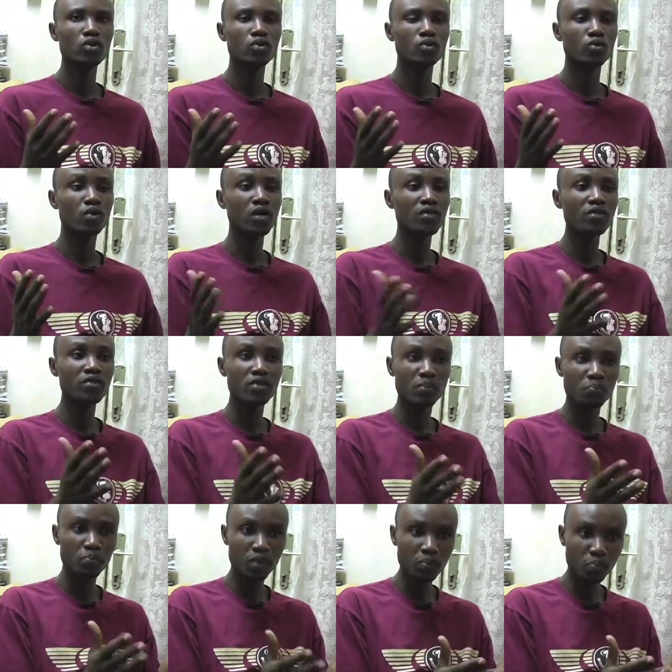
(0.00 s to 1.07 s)
gather the
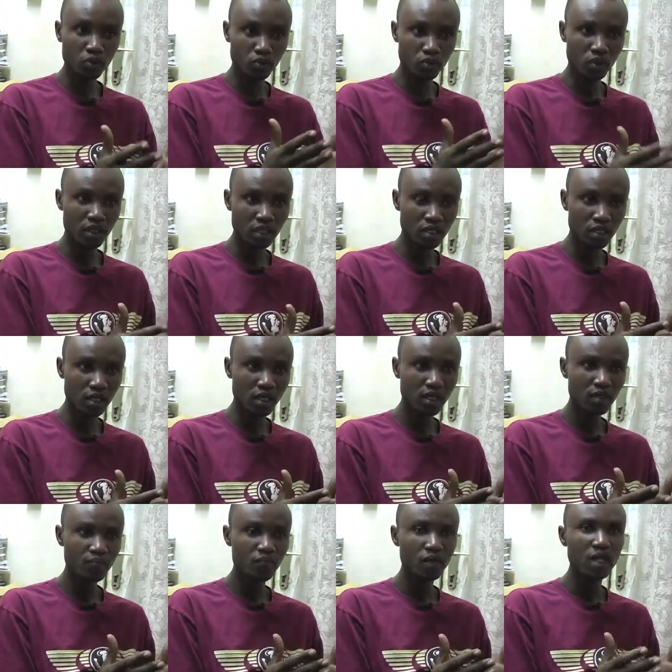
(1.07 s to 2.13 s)
people together,
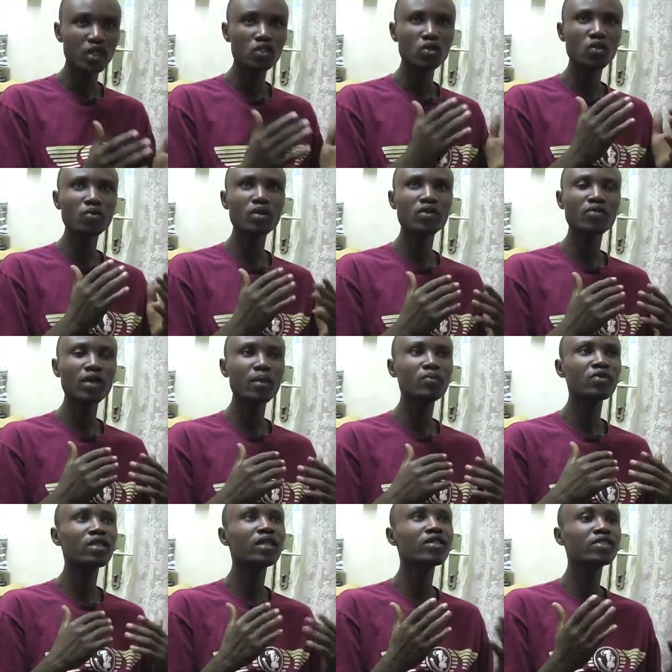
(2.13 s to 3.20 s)
showing that
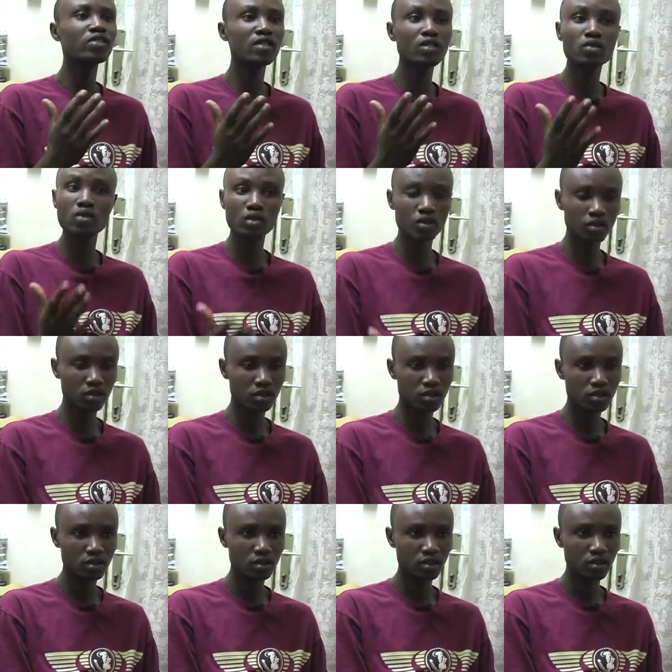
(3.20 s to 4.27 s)
there is a God.
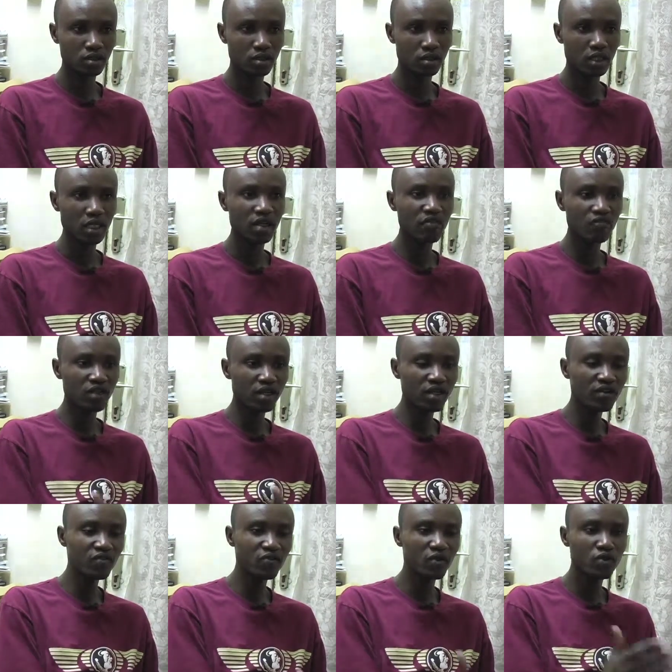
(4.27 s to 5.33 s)
Even
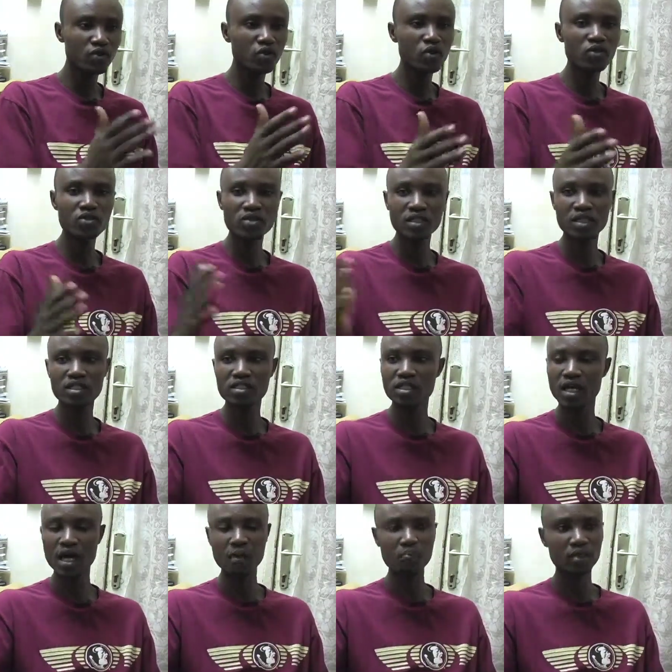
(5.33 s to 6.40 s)
if those things
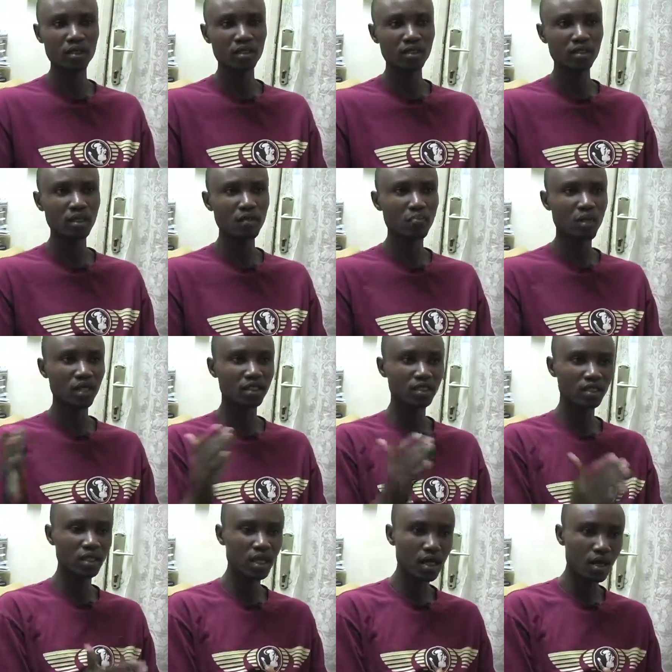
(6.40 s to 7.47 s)
happened, but
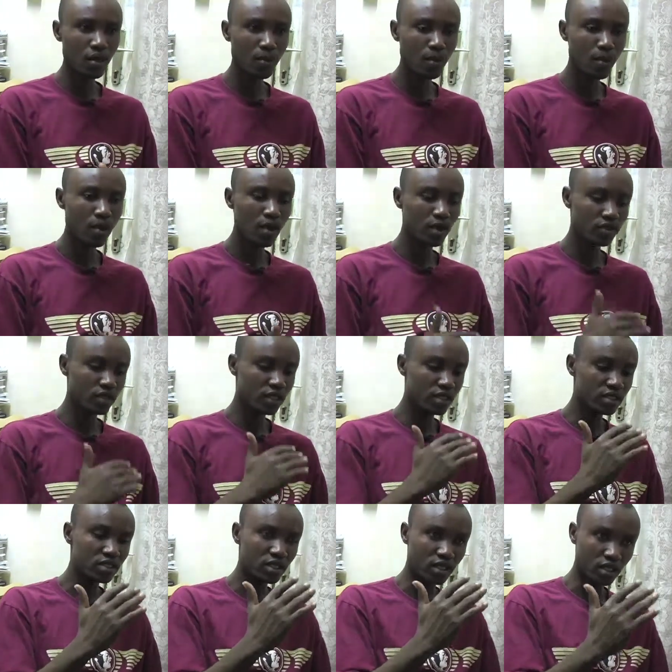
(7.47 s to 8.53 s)
now there
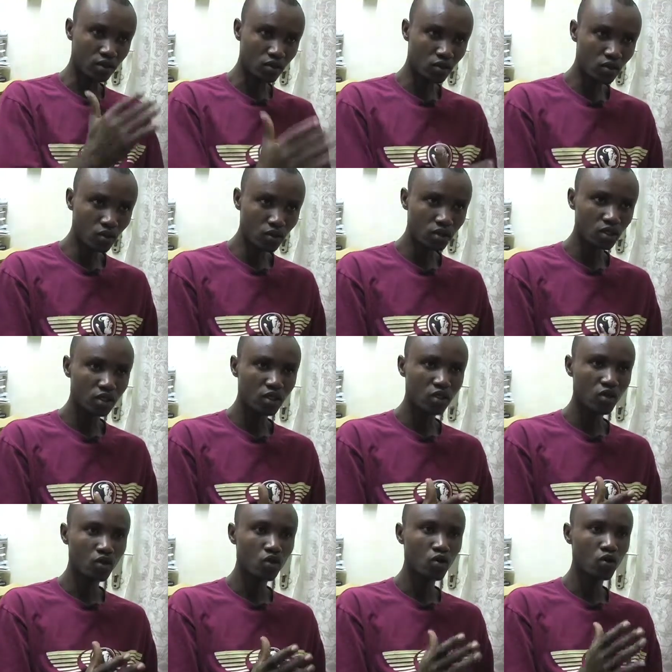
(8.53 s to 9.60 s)
is a God
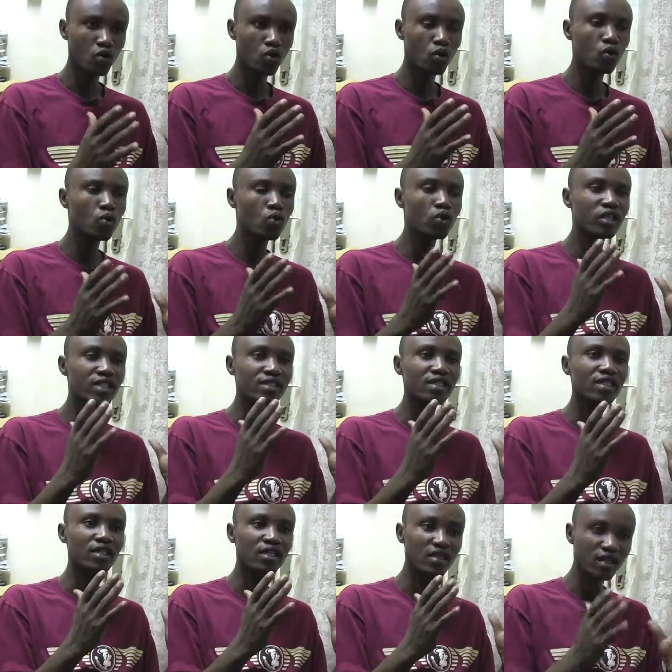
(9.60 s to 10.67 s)
who is
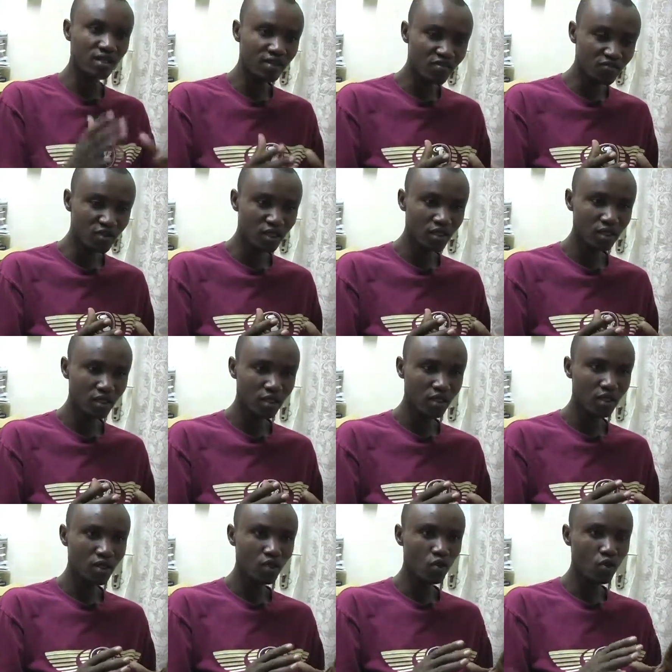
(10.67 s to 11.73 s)
in heaven,
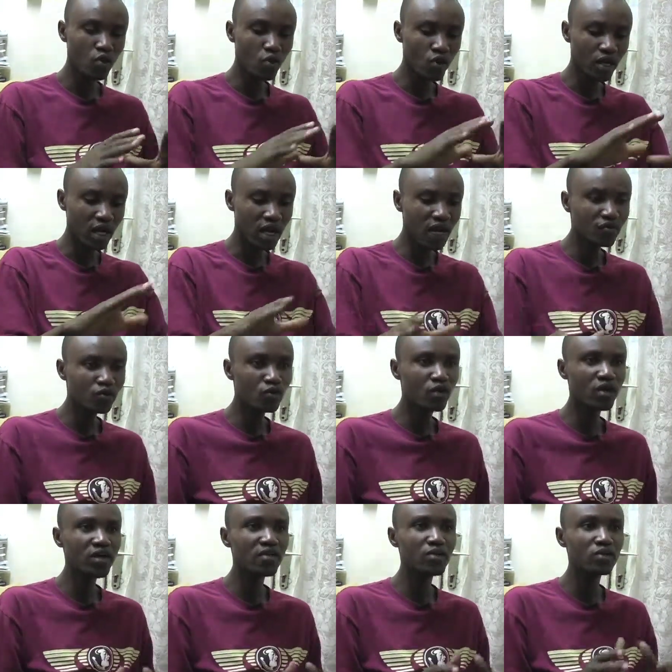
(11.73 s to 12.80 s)
who we have
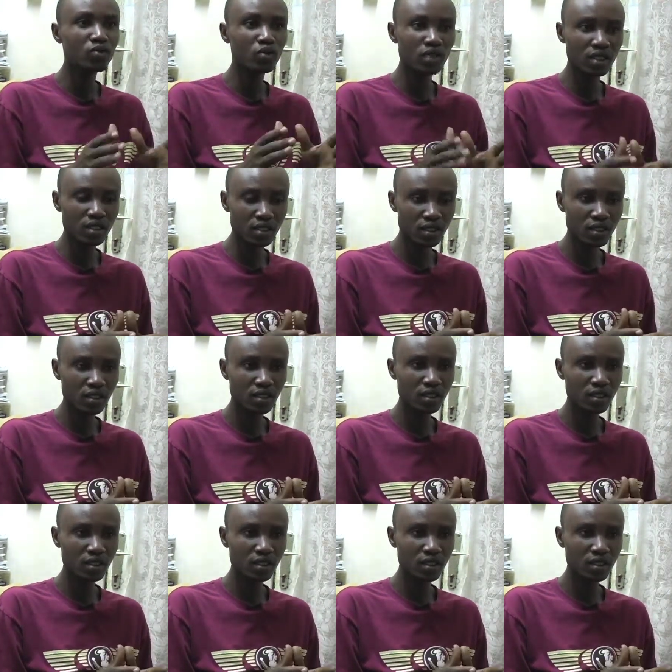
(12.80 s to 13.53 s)
together,